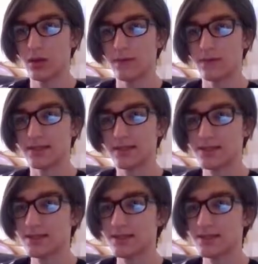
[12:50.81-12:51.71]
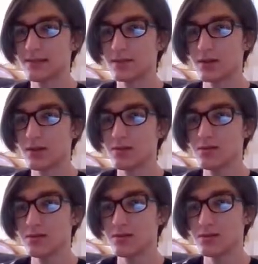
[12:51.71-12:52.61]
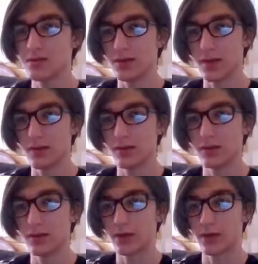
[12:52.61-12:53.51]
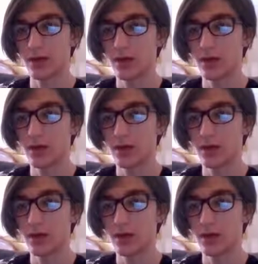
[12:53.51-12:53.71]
If it doesn't burn, no. Okay.